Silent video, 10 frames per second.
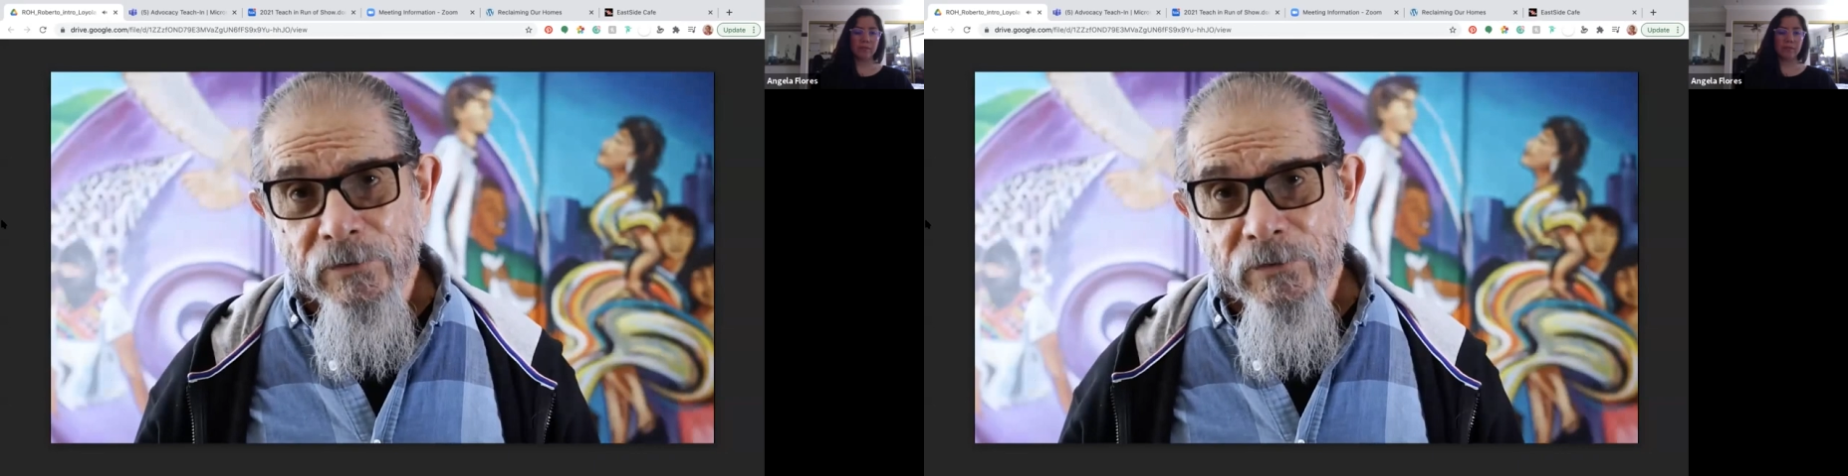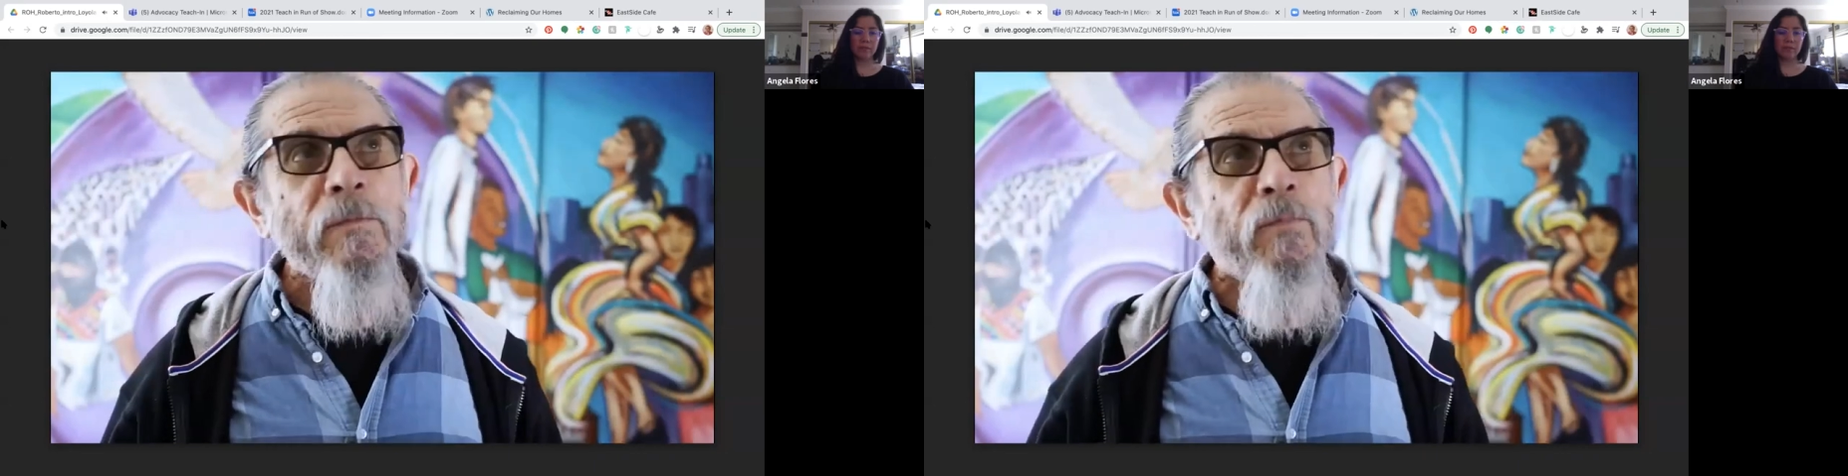
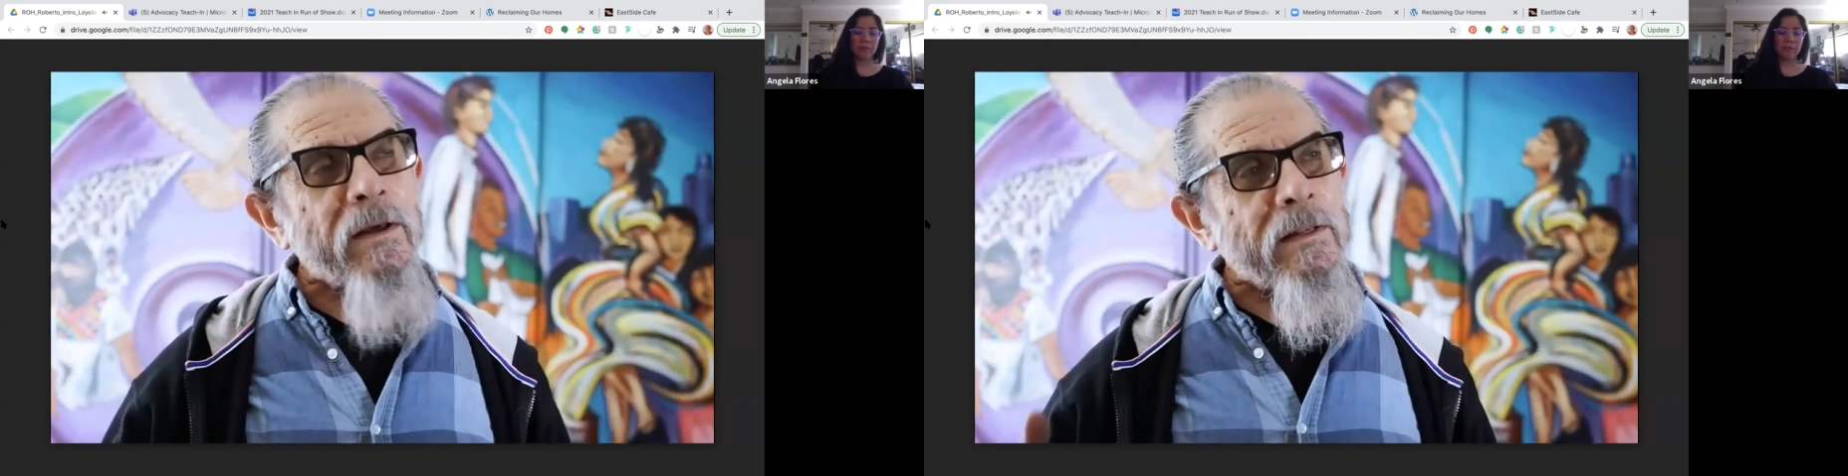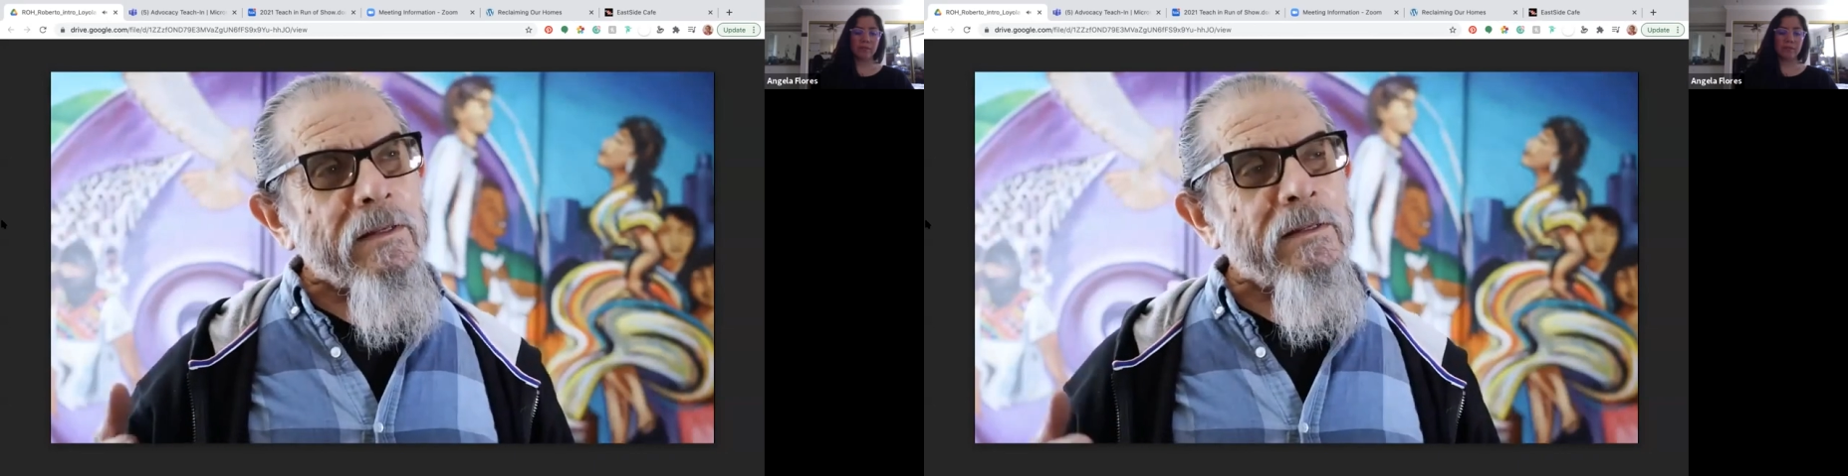We
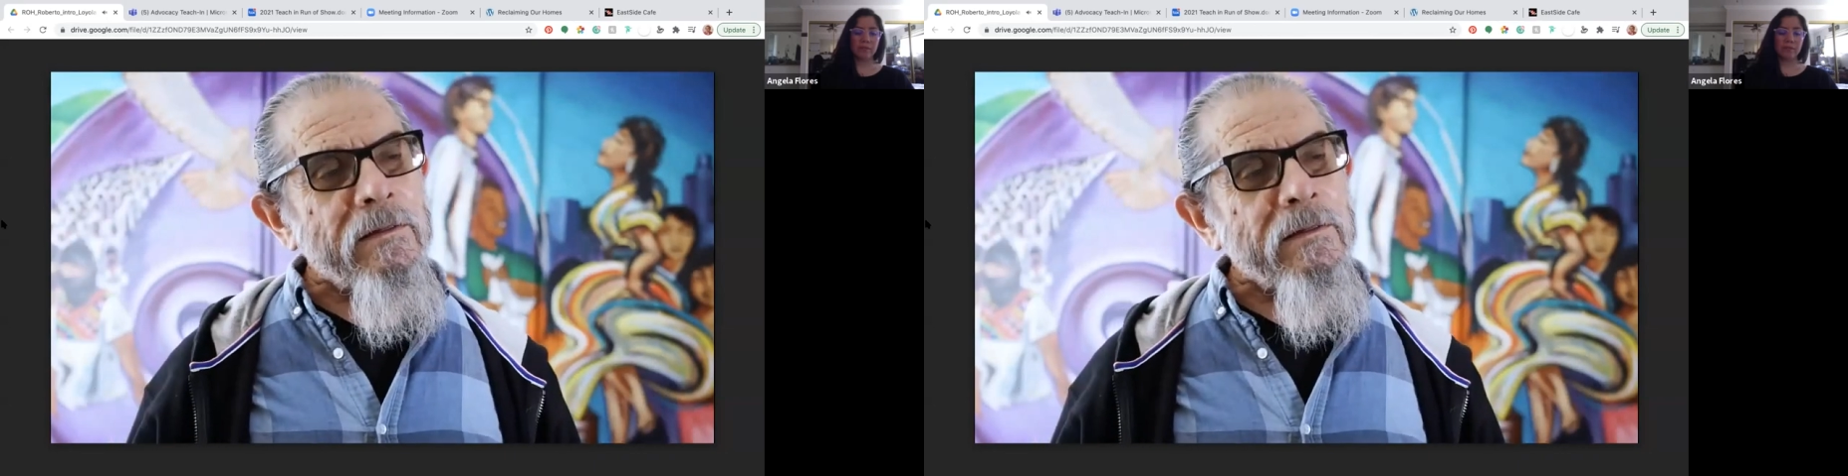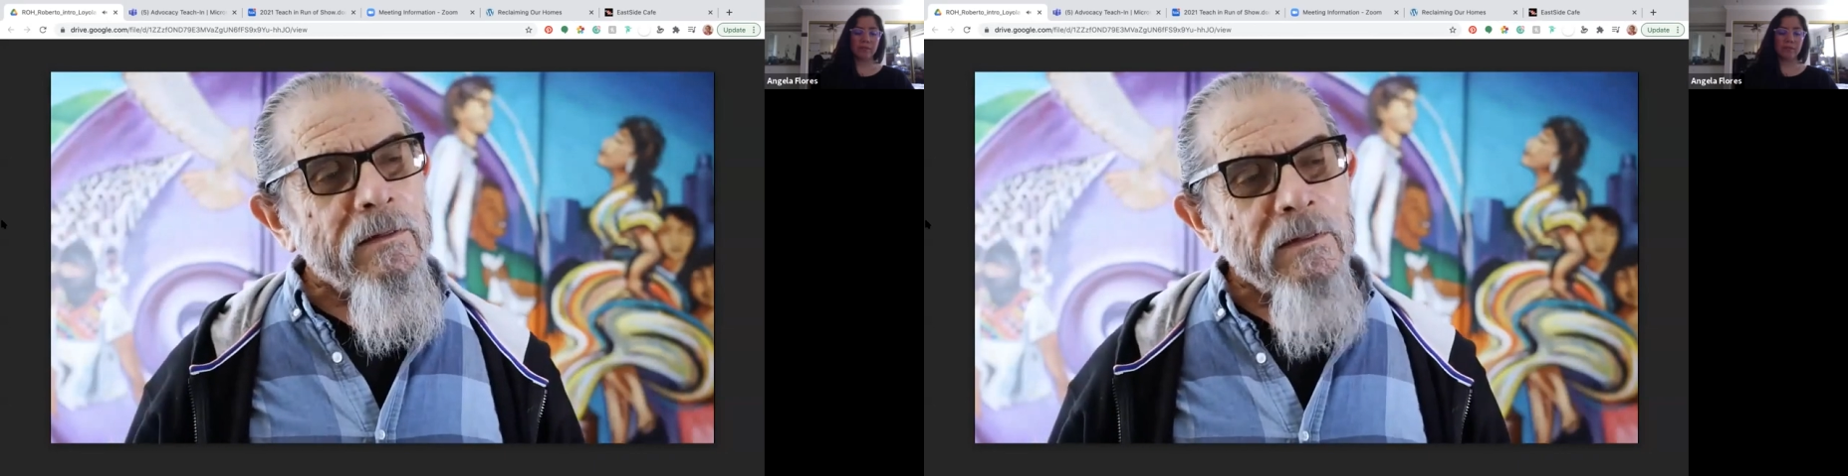brought
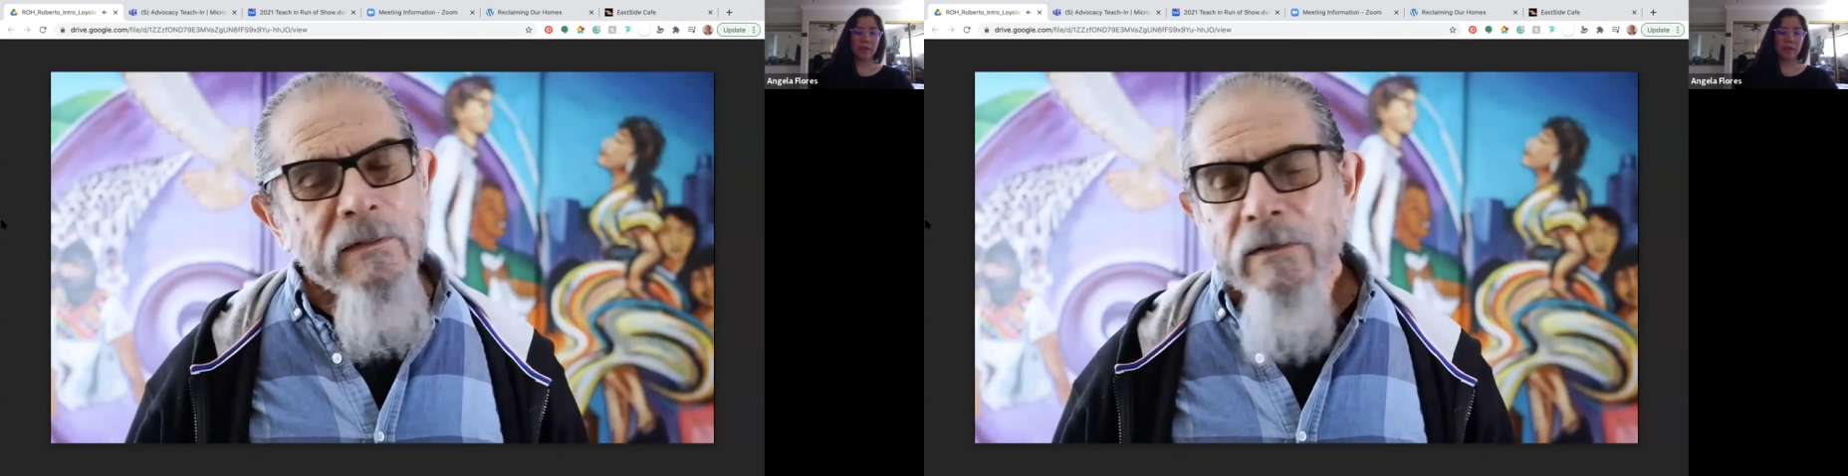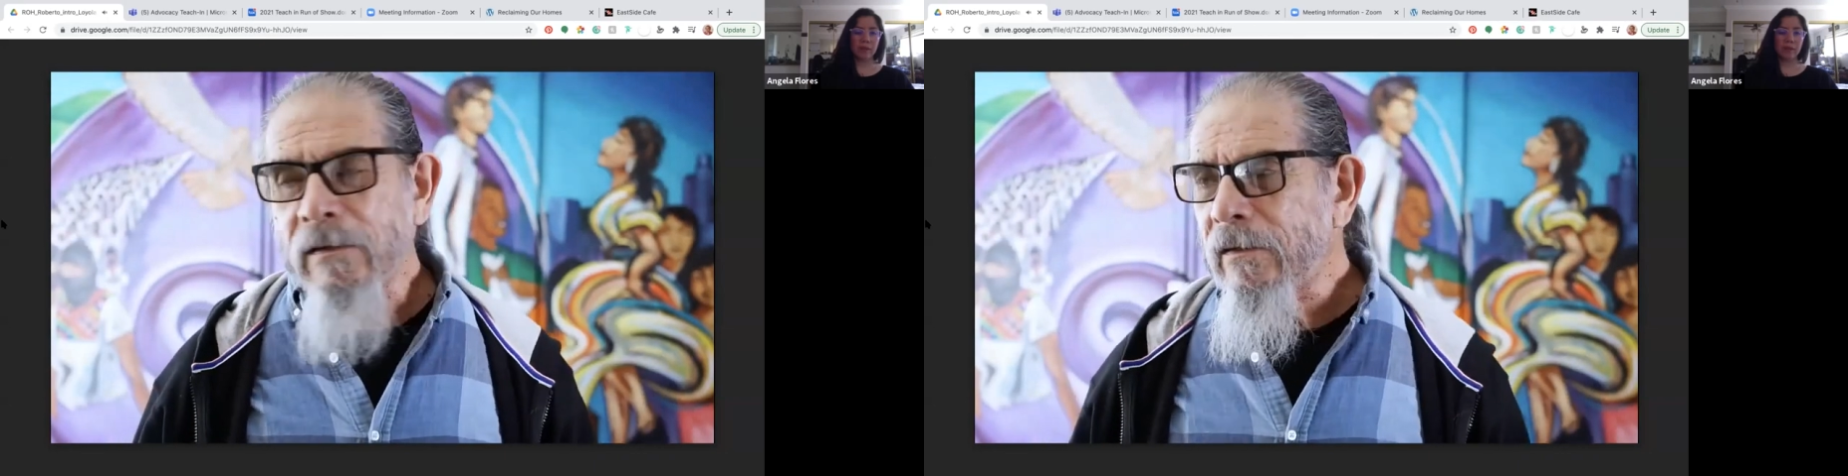in
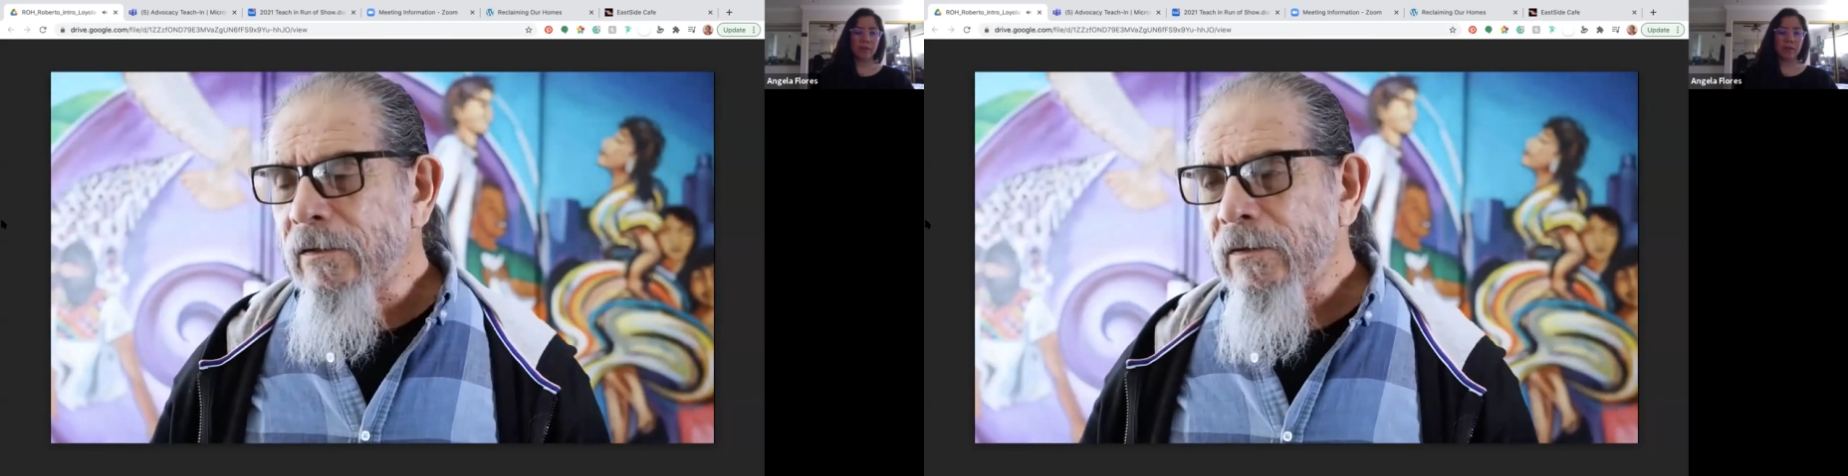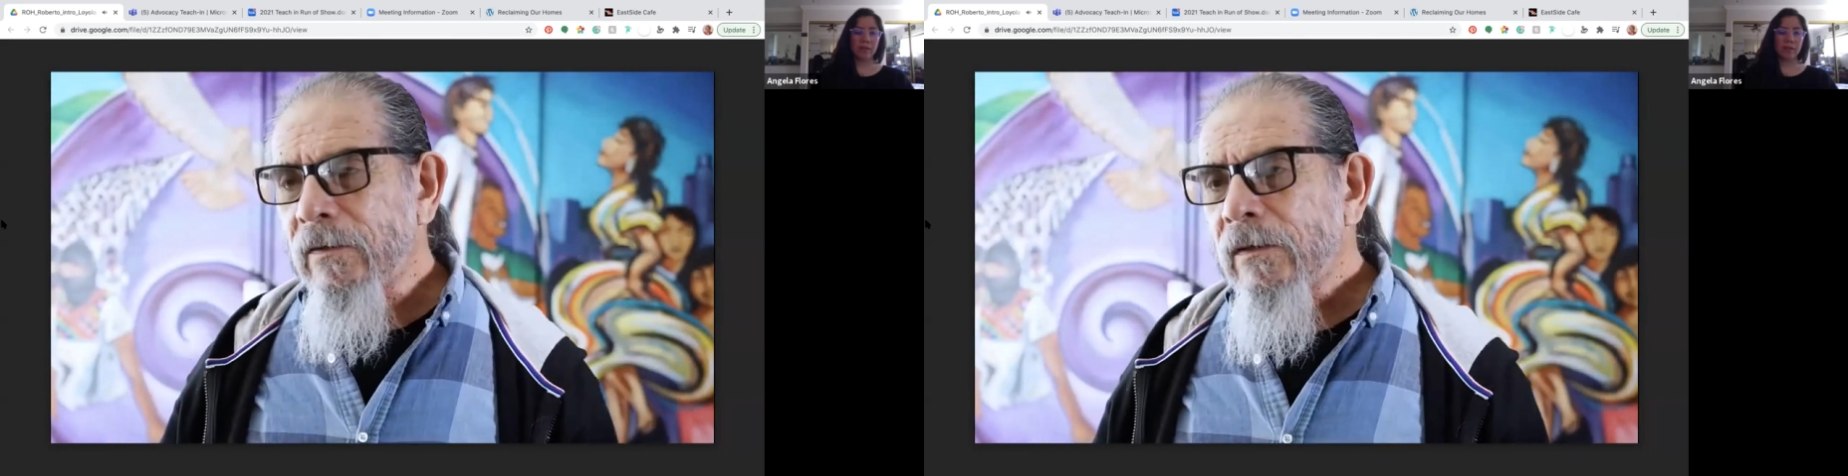
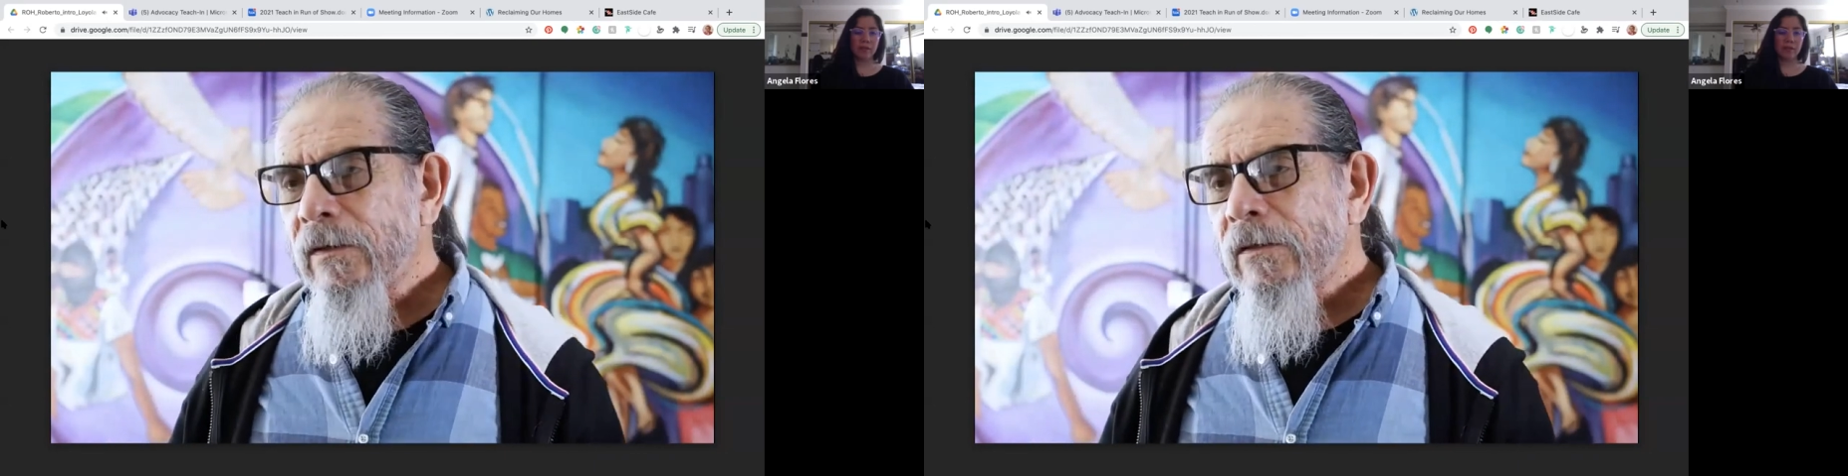the